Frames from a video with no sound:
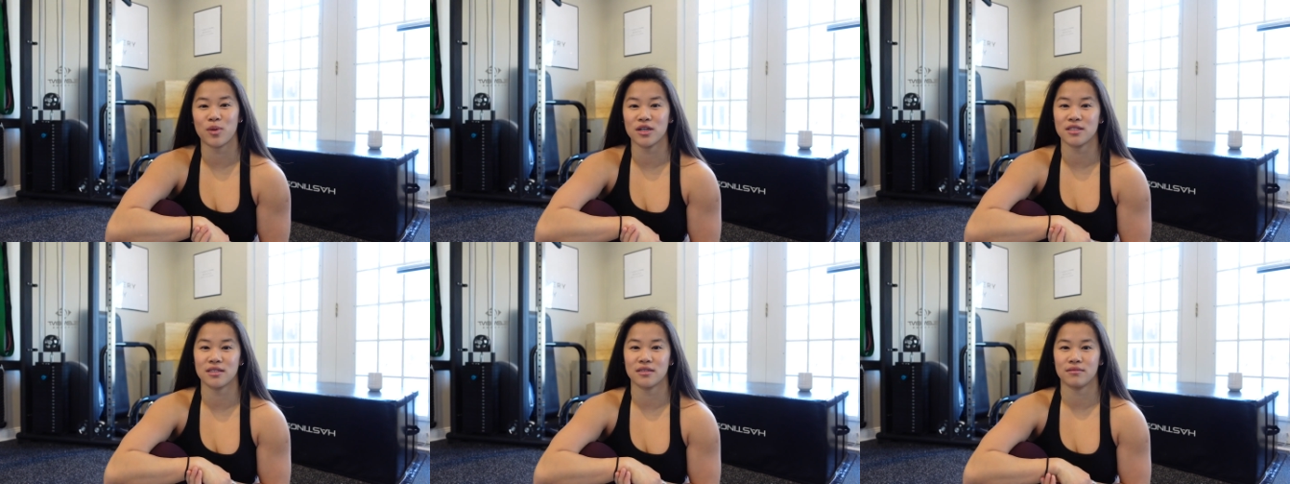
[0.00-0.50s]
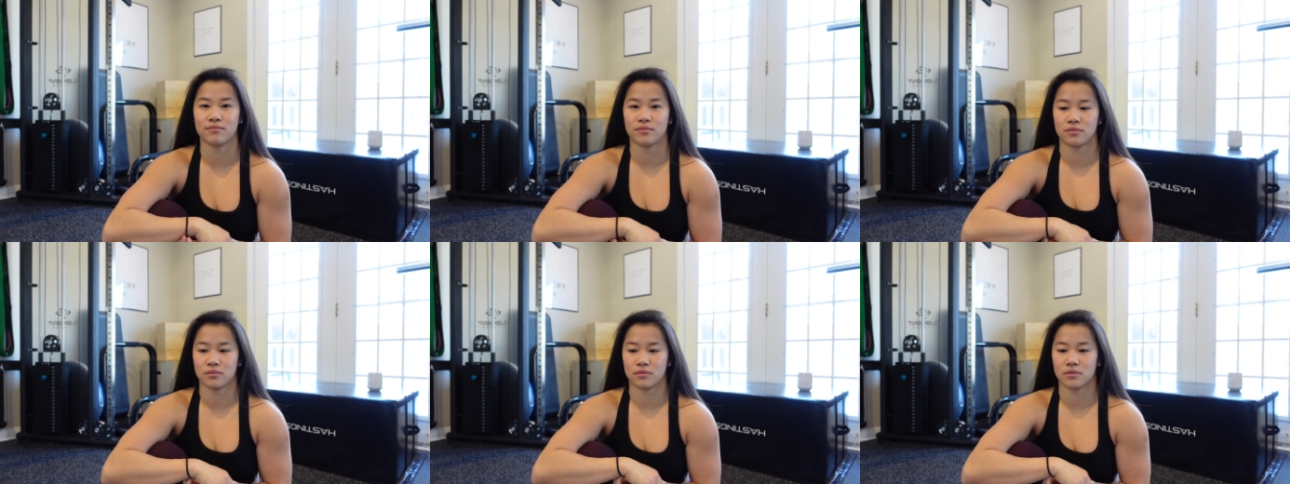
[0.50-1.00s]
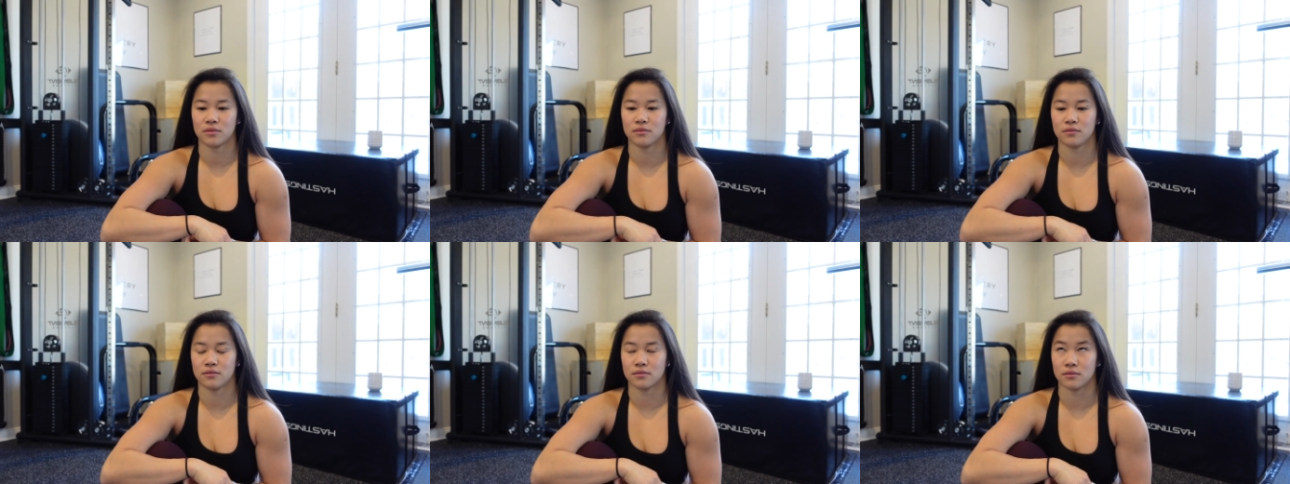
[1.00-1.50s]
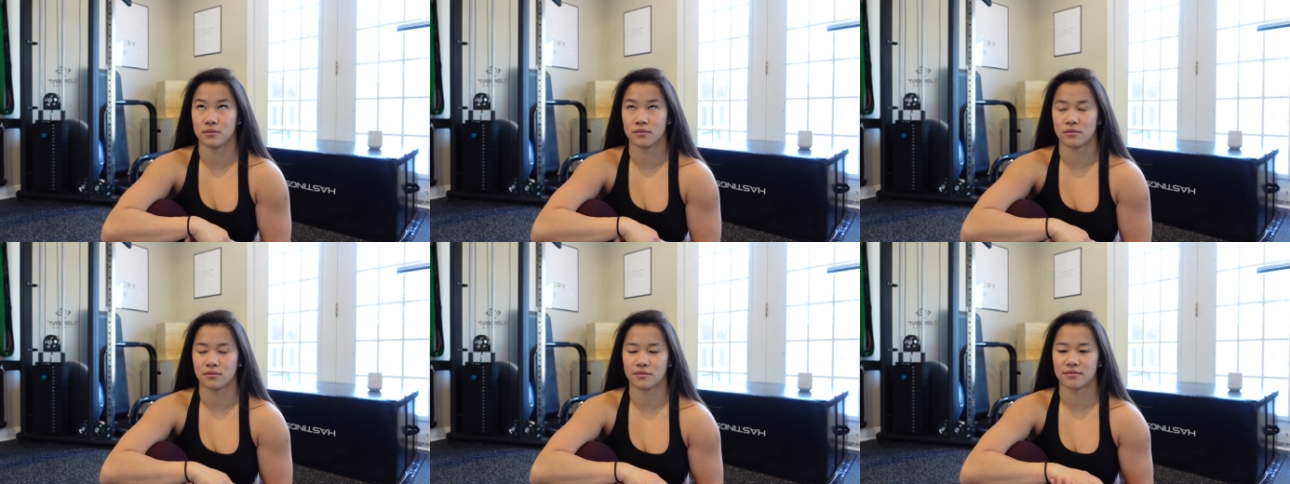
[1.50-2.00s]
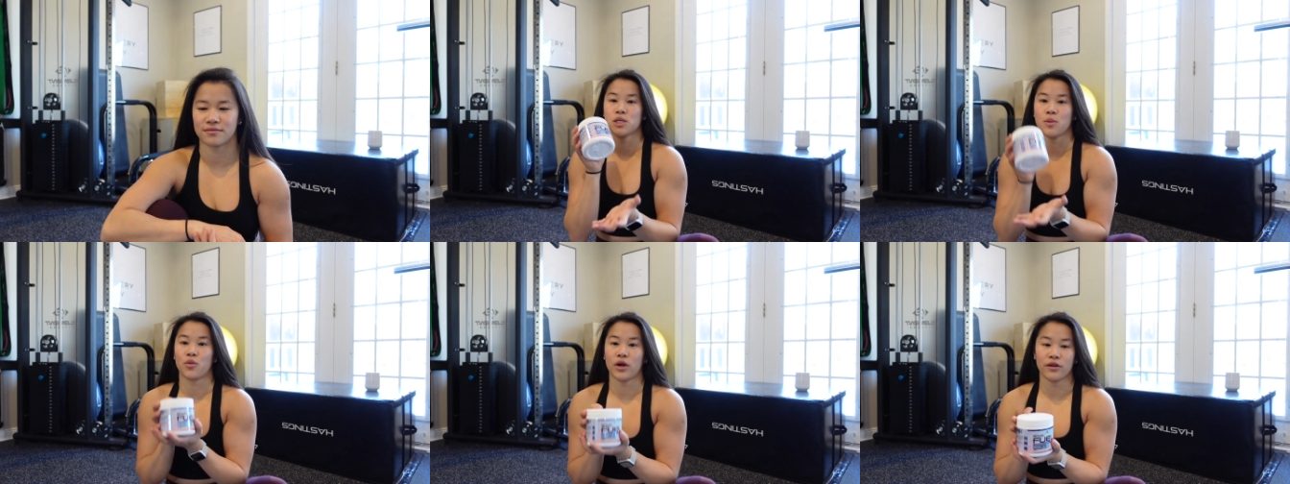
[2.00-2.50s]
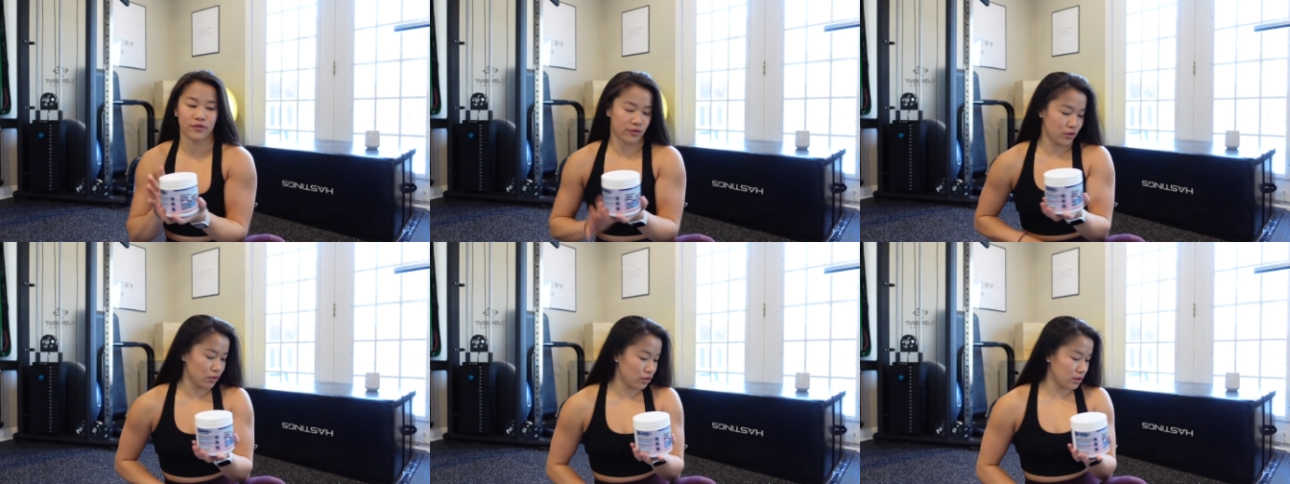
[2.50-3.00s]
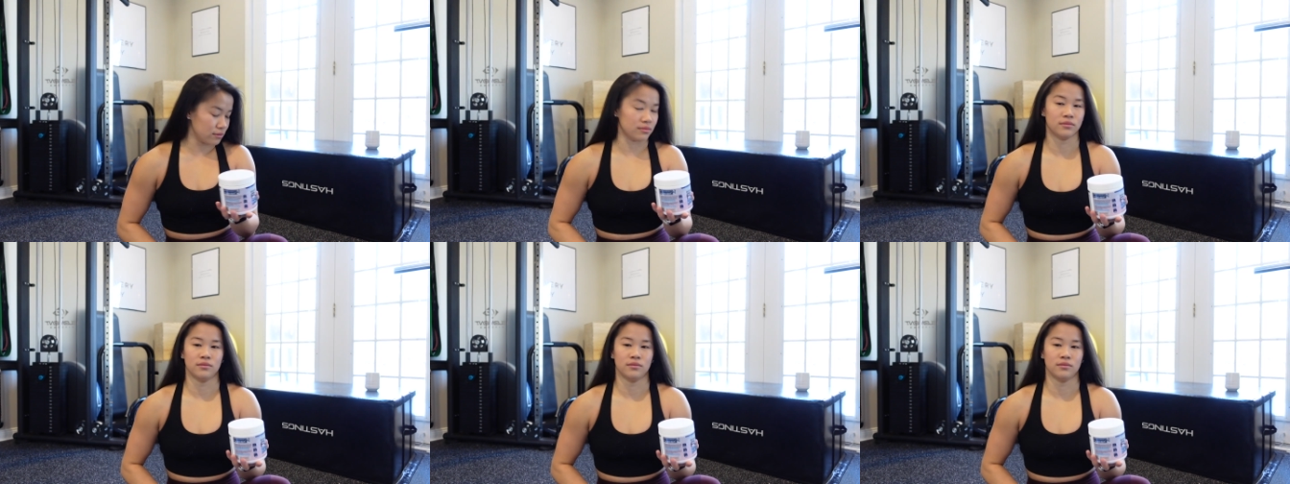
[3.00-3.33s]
parts. Mm. Brain fuel